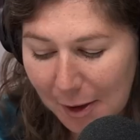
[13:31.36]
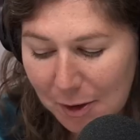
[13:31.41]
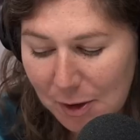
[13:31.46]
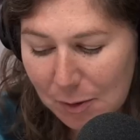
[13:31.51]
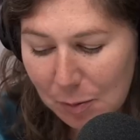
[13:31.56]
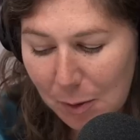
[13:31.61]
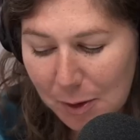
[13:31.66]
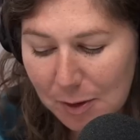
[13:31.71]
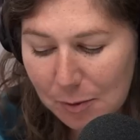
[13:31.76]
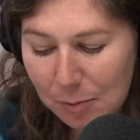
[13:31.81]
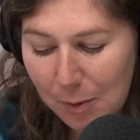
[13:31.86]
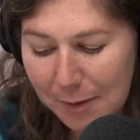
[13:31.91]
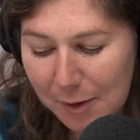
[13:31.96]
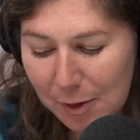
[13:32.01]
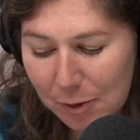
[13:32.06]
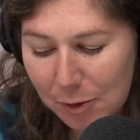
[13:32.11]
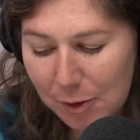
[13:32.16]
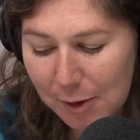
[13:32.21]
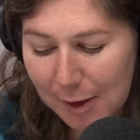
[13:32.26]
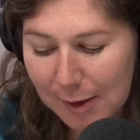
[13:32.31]
I just wondered whether
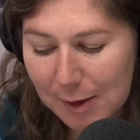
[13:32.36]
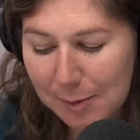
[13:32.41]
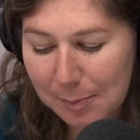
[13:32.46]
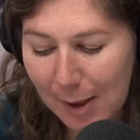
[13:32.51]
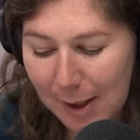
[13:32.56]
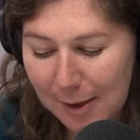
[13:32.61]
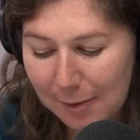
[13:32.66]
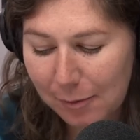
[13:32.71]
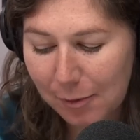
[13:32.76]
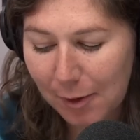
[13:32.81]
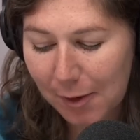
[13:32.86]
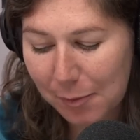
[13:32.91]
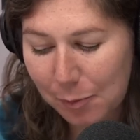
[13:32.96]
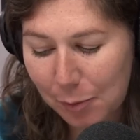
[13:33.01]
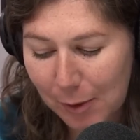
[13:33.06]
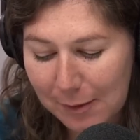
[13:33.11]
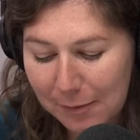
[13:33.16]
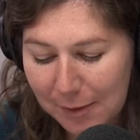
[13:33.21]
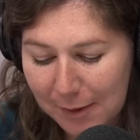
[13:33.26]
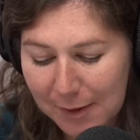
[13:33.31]
you could explain for us
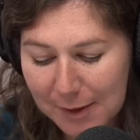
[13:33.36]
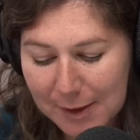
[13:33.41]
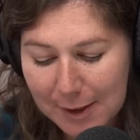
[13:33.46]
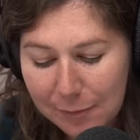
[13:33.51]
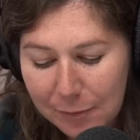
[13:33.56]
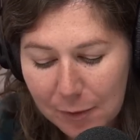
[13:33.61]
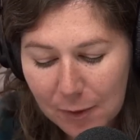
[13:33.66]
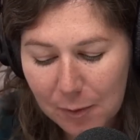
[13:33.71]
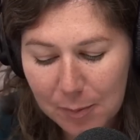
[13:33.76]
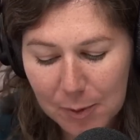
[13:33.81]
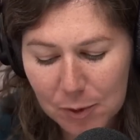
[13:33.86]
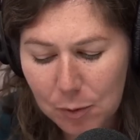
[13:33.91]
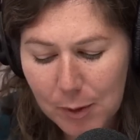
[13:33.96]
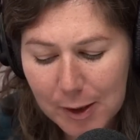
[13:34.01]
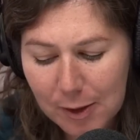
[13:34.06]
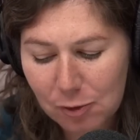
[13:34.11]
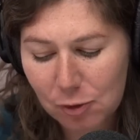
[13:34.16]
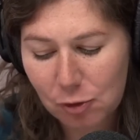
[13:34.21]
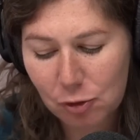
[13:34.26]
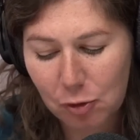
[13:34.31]
briefly the difference
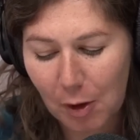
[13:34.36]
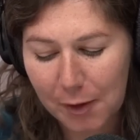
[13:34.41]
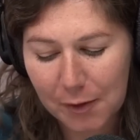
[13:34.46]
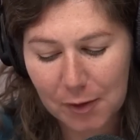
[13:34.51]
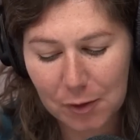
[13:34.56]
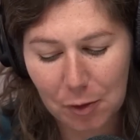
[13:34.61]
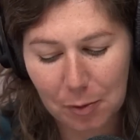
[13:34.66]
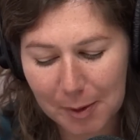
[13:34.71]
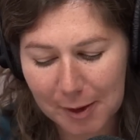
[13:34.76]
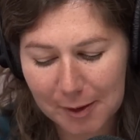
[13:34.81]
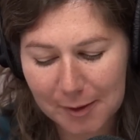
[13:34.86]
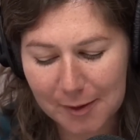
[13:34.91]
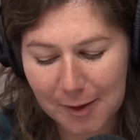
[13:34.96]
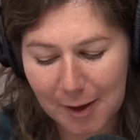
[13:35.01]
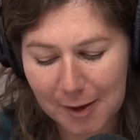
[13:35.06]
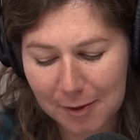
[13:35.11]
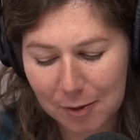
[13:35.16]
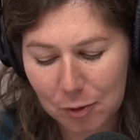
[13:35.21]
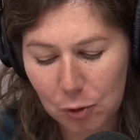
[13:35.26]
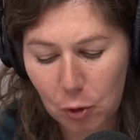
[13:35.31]
between Trussonomics
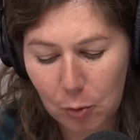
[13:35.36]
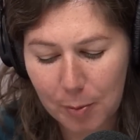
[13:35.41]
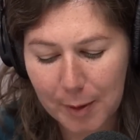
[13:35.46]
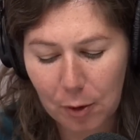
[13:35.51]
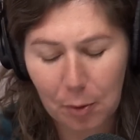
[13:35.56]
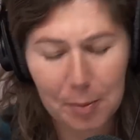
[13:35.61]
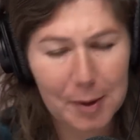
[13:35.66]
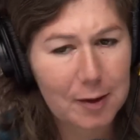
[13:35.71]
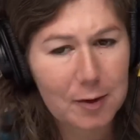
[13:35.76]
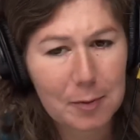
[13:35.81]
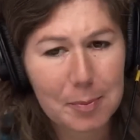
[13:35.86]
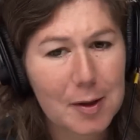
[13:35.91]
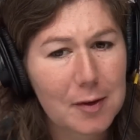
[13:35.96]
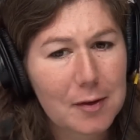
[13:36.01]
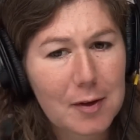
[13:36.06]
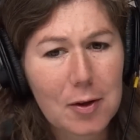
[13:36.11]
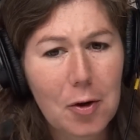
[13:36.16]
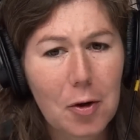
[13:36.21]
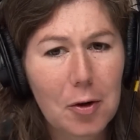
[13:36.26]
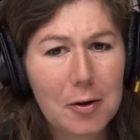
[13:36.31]
and Corbynomics,
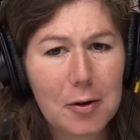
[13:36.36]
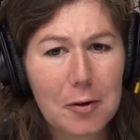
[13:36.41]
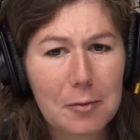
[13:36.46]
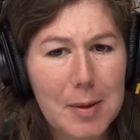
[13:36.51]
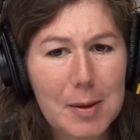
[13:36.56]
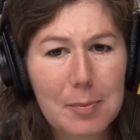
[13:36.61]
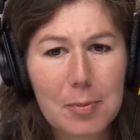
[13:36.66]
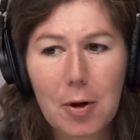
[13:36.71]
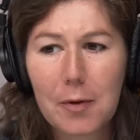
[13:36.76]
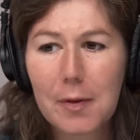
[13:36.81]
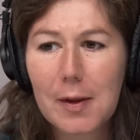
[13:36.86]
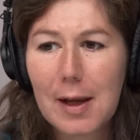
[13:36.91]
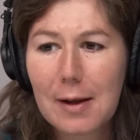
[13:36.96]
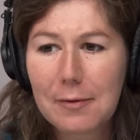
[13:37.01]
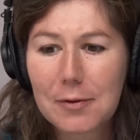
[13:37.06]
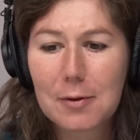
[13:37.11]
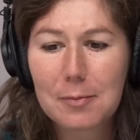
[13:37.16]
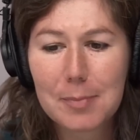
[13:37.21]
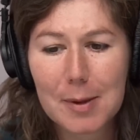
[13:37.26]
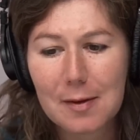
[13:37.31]
because a lot of people on the
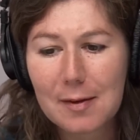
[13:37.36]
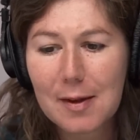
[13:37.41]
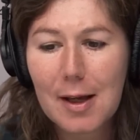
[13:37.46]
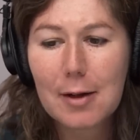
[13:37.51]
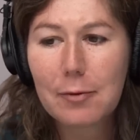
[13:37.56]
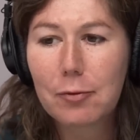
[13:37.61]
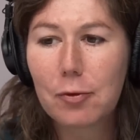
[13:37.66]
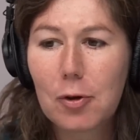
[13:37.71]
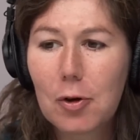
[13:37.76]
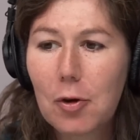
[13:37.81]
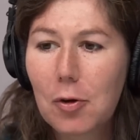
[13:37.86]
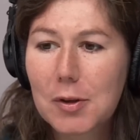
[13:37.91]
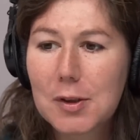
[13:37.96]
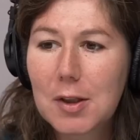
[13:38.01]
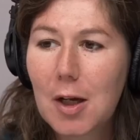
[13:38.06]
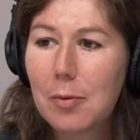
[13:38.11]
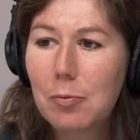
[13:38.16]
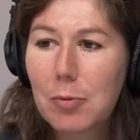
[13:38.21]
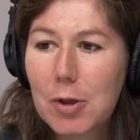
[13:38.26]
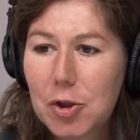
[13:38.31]
left have been saying for a long
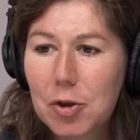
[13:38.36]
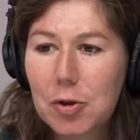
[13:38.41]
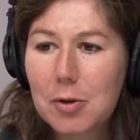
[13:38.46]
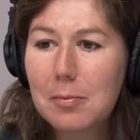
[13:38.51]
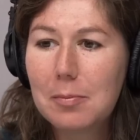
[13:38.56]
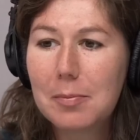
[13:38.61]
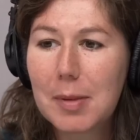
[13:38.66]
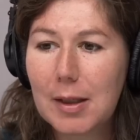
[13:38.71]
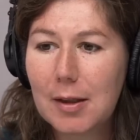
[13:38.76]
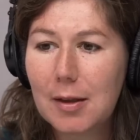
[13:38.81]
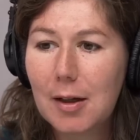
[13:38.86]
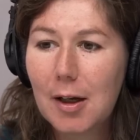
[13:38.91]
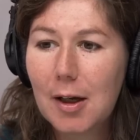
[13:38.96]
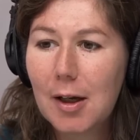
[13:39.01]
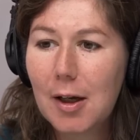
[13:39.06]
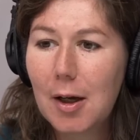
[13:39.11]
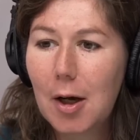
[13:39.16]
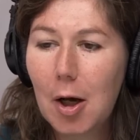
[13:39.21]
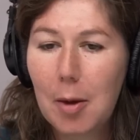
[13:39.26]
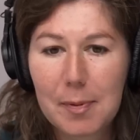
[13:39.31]
time we shouldn't be
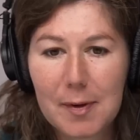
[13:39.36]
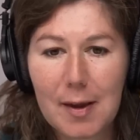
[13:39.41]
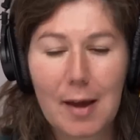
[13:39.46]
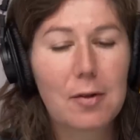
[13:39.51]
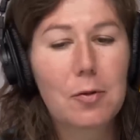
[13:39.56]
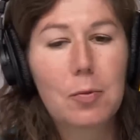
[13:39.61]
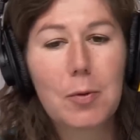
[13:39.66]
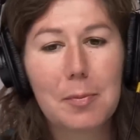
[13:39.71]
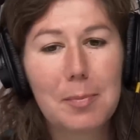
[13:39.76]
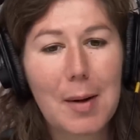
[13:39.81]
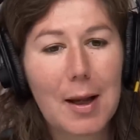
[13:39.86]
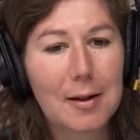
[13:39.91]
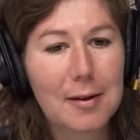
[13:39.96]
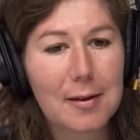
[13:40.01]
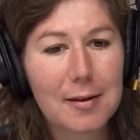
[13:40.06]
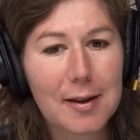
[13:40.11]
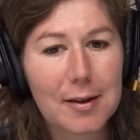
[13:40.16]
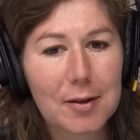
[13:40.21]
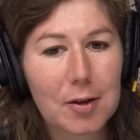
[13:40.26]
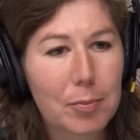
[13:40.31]
obsessed with
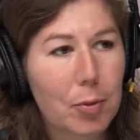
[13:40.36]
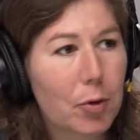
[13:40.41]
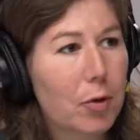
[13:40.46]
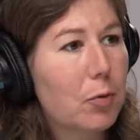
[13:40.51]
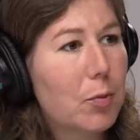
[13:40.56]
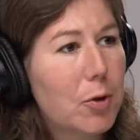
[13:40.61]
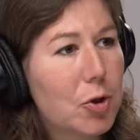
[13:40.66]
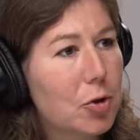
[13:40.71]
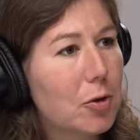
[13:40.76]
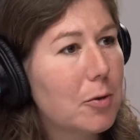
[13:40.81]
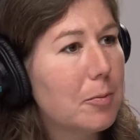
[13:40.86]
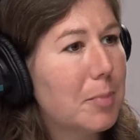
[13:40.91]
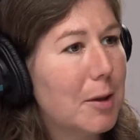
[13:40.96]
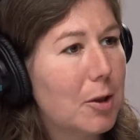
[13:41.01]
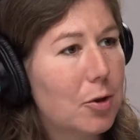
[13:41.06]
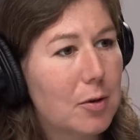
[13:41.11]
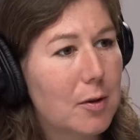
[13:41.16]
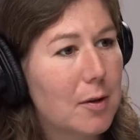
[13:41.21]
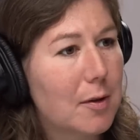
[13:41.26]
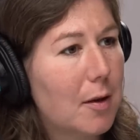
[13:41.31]
balancing the books. We shouldn't
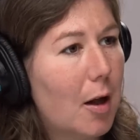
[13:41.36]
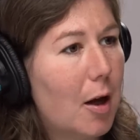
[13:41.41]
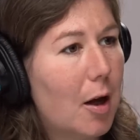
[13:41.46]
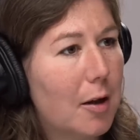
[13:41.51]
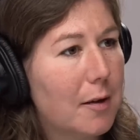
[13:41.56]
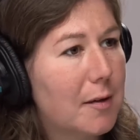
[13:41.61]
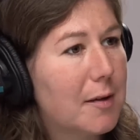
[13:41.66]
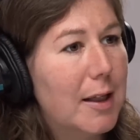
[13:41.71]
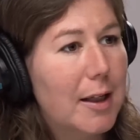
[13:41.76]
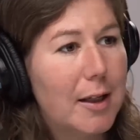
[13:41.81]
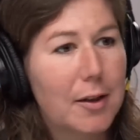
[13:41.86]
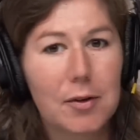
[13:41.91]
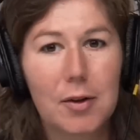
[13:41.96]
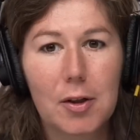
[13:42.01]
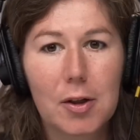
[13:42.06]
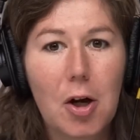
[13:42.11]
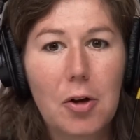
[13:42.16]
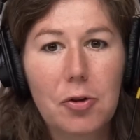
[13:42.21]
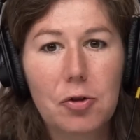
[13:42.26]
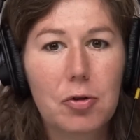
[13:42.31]
be seeing
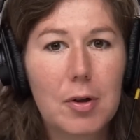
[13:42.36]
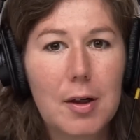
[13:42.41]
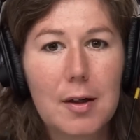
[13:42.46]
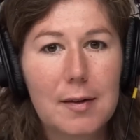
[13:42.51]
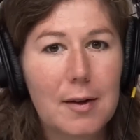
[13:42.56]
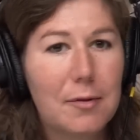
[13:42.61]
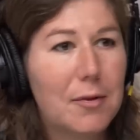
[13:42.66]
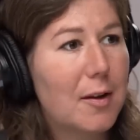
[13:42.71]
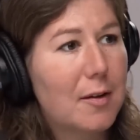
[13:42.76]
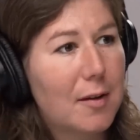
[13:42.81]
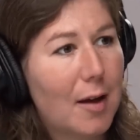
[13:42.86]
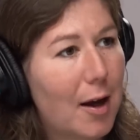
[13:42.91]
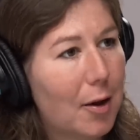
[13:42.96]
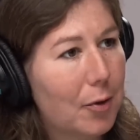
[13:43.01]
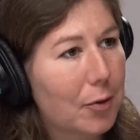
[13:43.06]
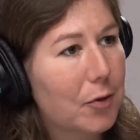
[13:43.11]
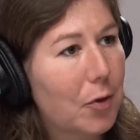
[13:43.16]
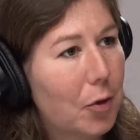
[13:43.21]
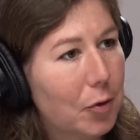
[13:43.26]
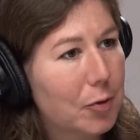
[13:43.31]
the country as if it's a
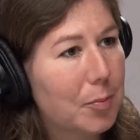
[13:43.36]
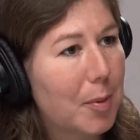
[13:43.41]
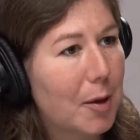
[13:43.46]
household